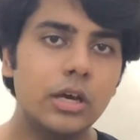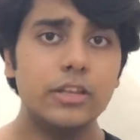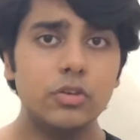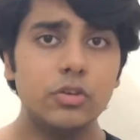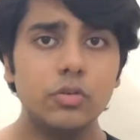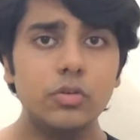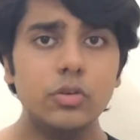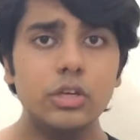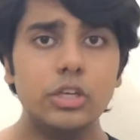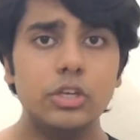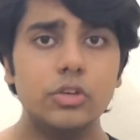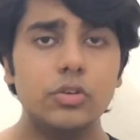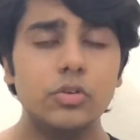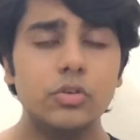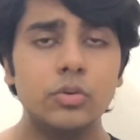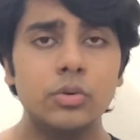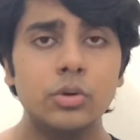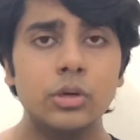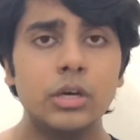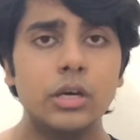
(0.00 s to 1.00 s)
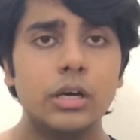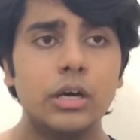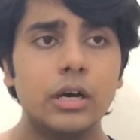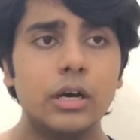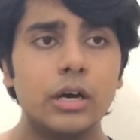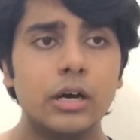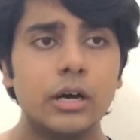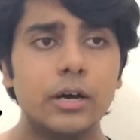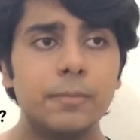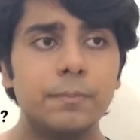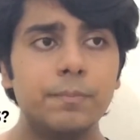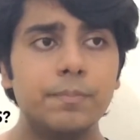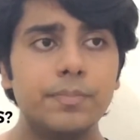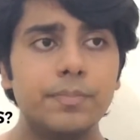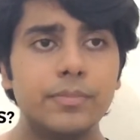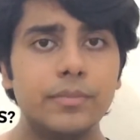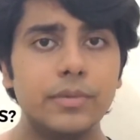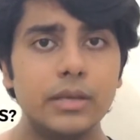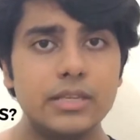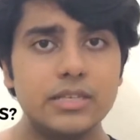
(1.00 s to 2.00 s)
You need to
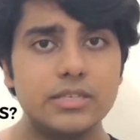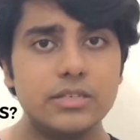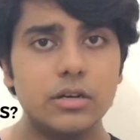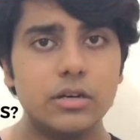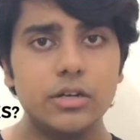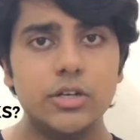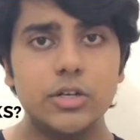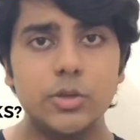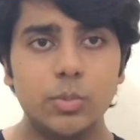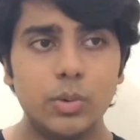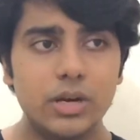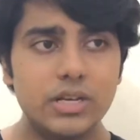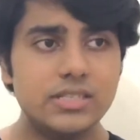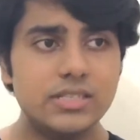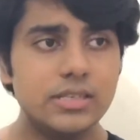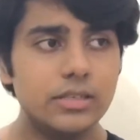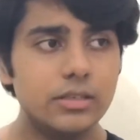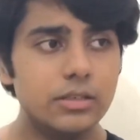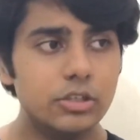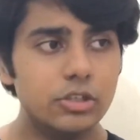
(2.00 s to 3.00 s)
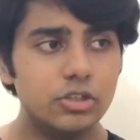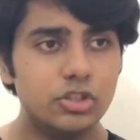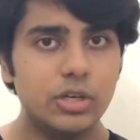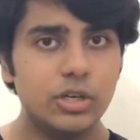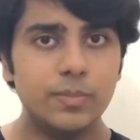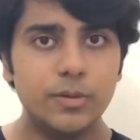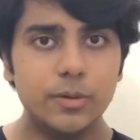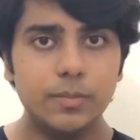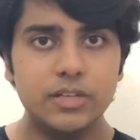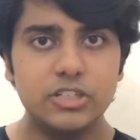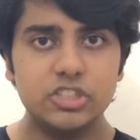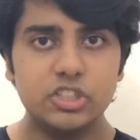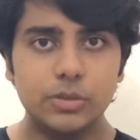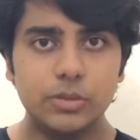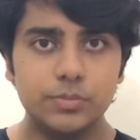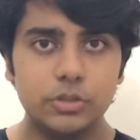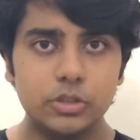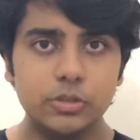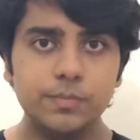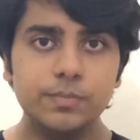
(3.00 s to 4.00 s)
start revising chapter by
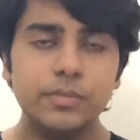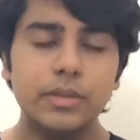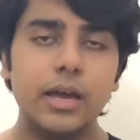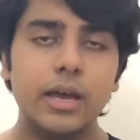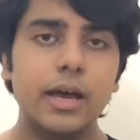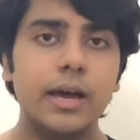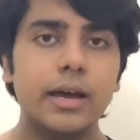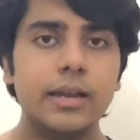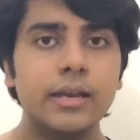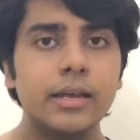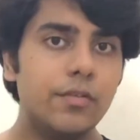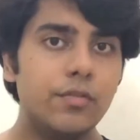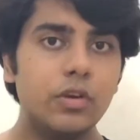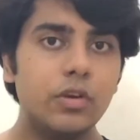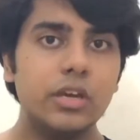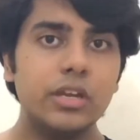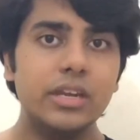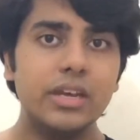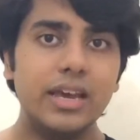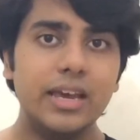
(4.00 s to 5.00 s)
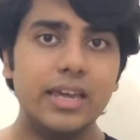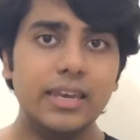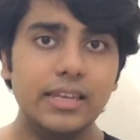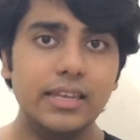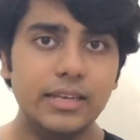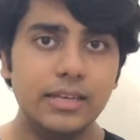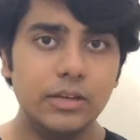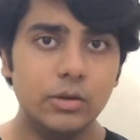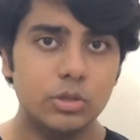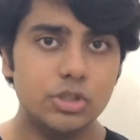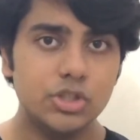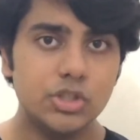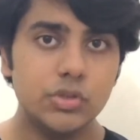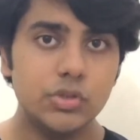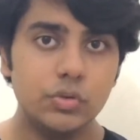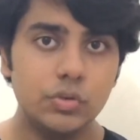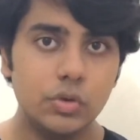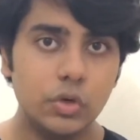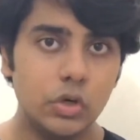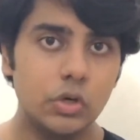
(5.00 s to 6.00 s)
chapter, and if you get any
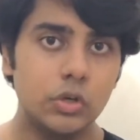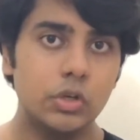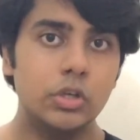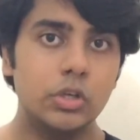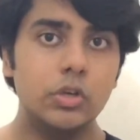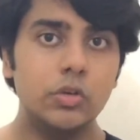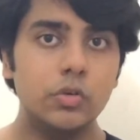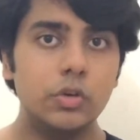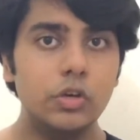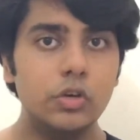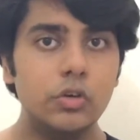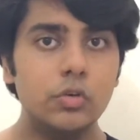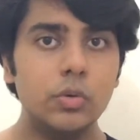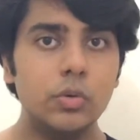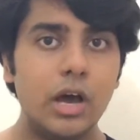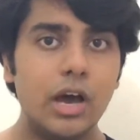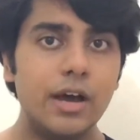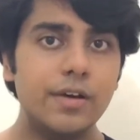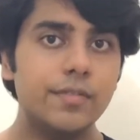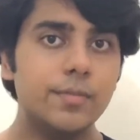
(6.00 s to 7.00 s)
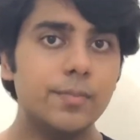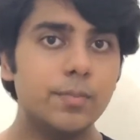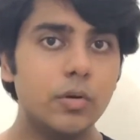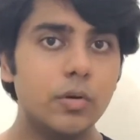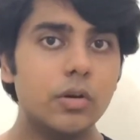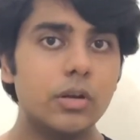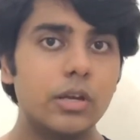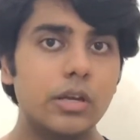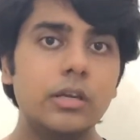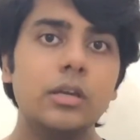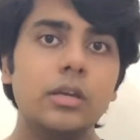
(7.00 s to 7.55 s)
question wrong, you need to have a booklet